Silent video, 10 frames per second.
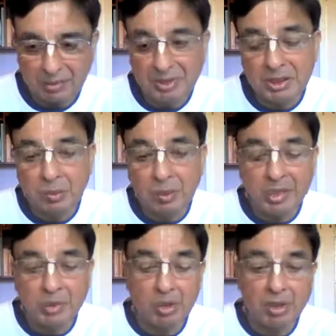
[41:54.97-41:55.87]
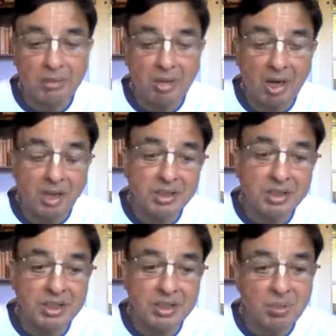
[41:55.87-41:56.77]
I mean, this is why he's one of the
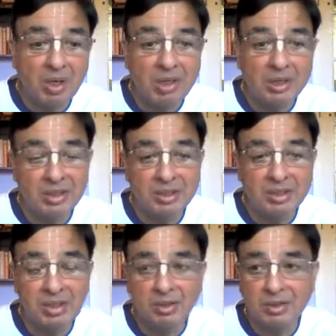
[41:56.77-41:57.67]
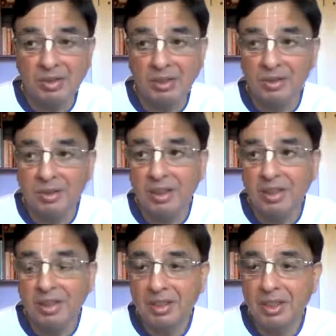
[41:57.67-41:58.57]
Mahajans as well, isn't it? You know, so
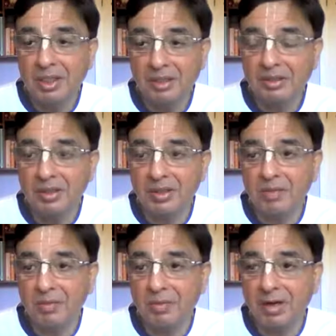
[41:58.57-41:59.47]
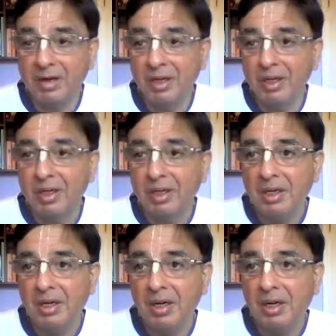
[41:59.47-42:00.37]
yeah, he does have a very
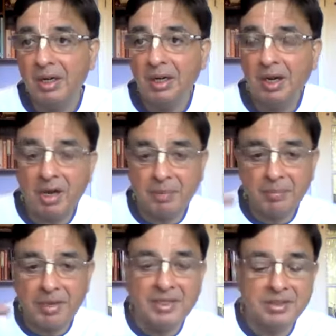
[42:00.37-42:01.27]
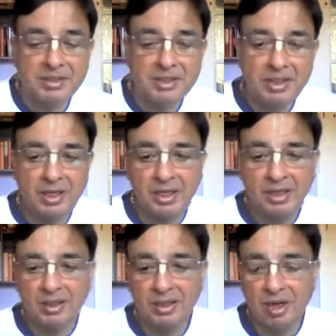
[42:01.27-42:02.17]
high place
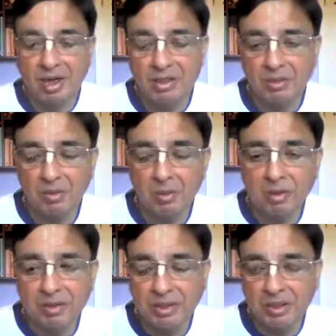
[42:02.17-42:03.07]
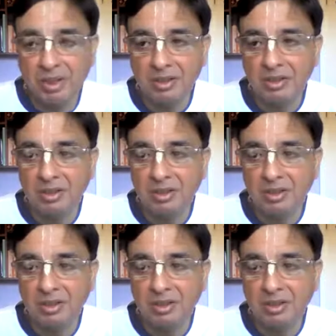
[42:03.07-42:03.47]
in the eyes of Lord Krishna.